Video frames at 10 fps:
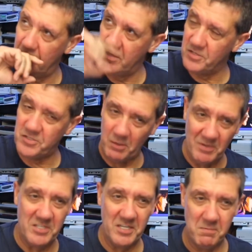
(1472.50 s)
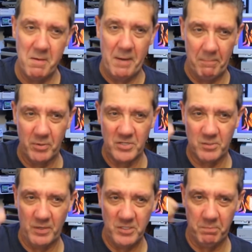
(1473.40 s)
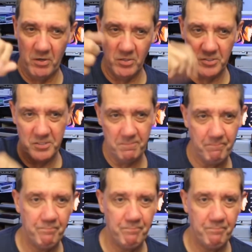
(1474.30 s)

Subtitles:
Someone said to me about putting a switch box.